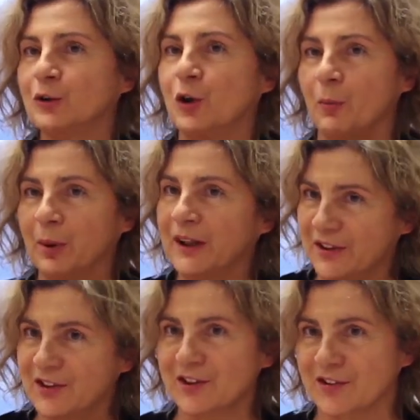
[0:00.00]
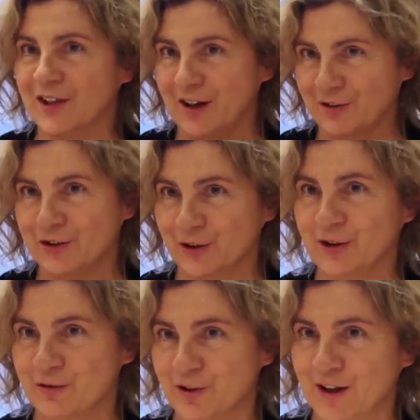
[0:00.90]
could complete it now
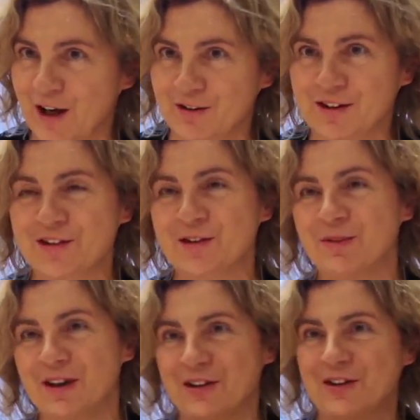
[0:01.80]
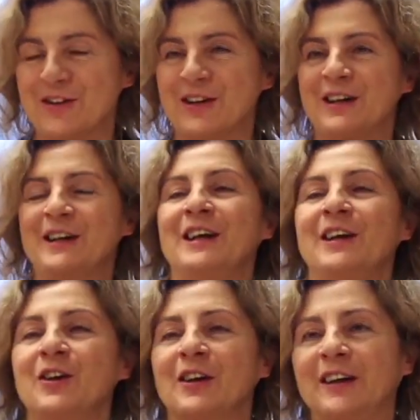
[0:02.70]
talking for hours about
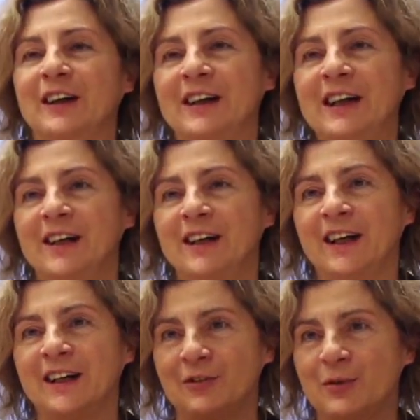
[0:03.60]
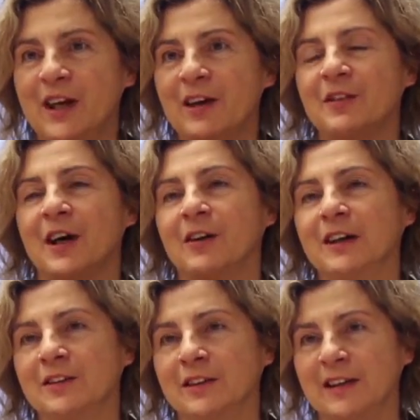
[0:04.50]
your career, and we have now a
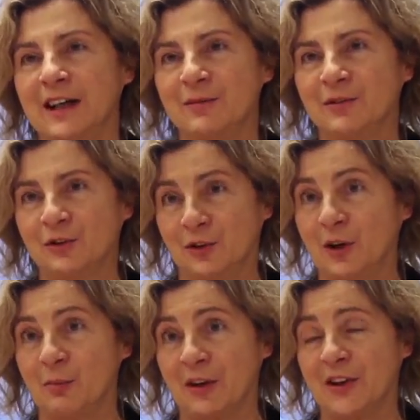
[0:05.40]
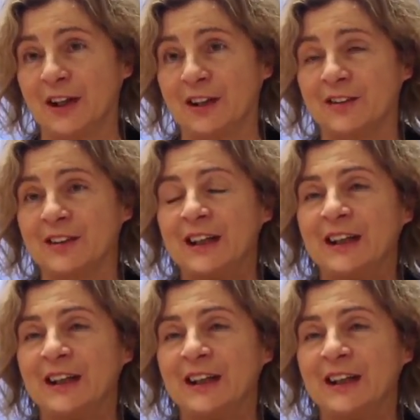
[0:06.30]
little time to talk about that